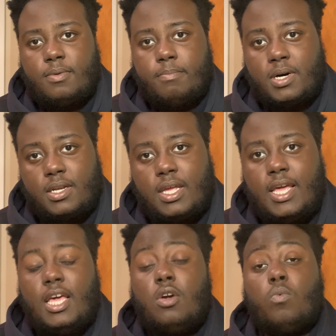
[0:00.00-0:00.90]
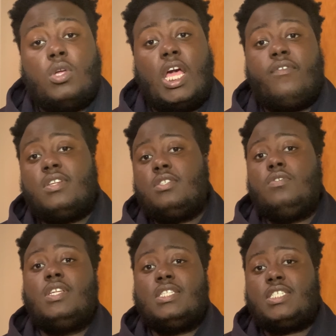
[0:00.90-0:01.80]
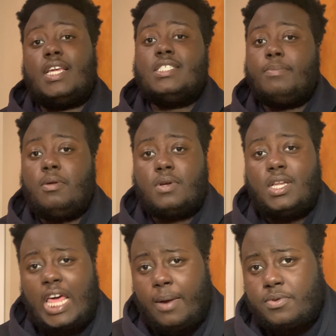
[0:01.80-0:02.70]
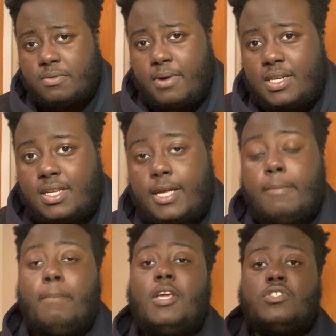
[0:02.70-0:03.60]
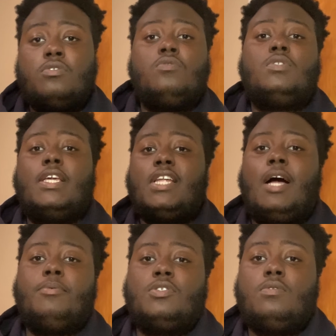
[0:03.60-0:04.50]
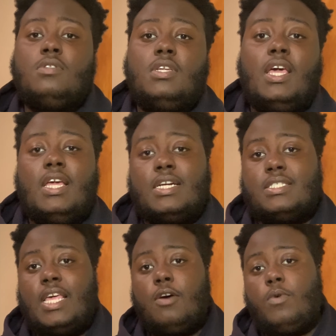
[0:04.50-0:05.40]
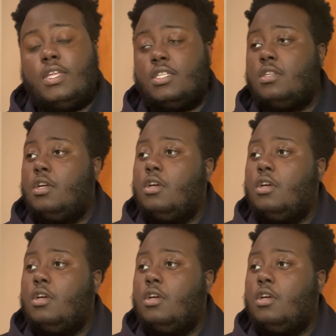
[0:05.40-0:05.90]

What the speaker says: But whenever you get the chance to be able to collab with somebody, make sure that you take the opportunity, because that way